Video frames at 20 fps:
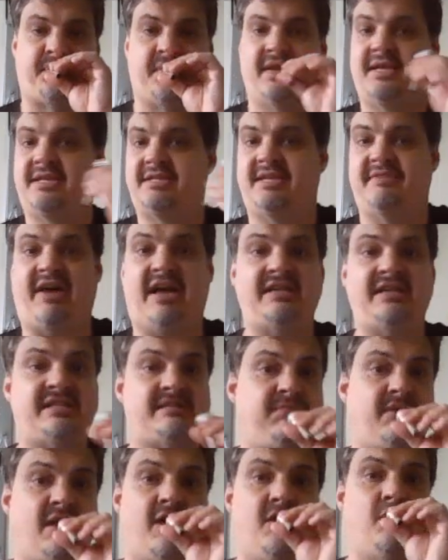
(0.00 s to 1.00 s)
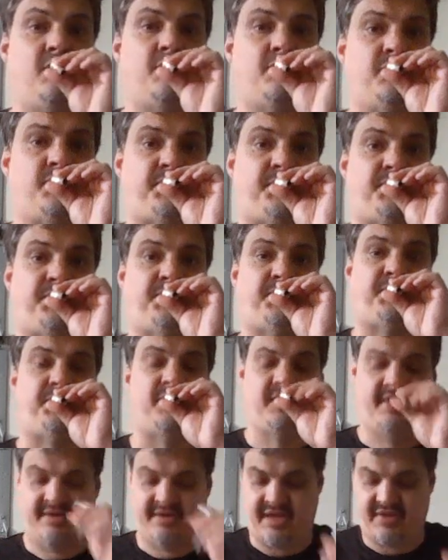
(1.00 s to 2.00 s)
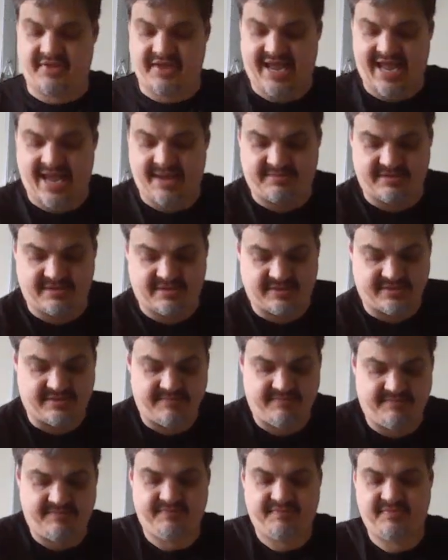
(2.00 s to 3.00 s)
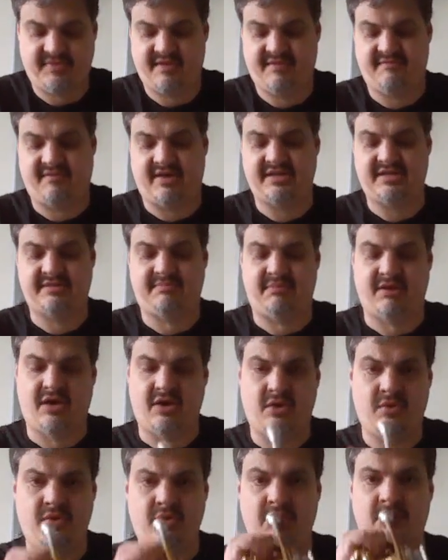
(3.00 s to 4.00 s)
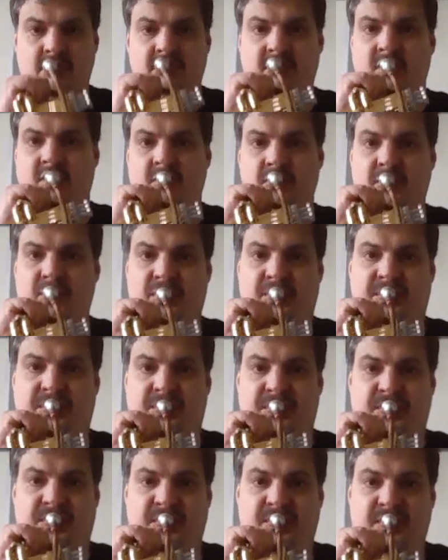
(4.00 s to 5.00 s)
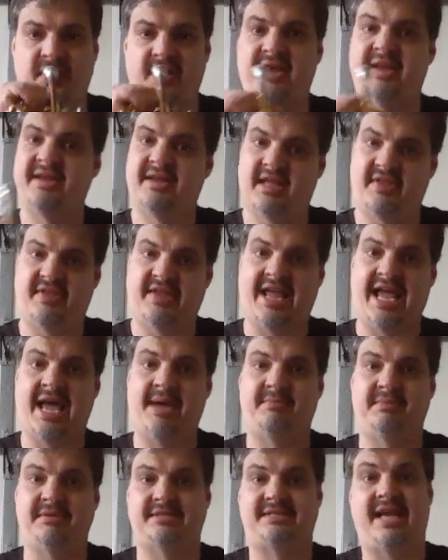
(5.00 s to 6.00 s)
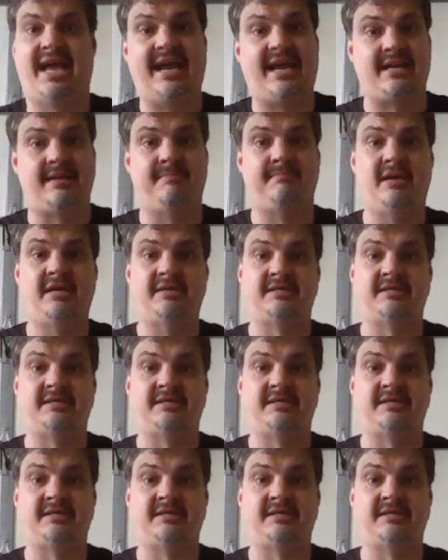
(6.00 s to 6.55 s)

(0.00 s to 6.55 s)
see, if I just blow, nothing happens. If I just blow, nothing happens. I gotta buzz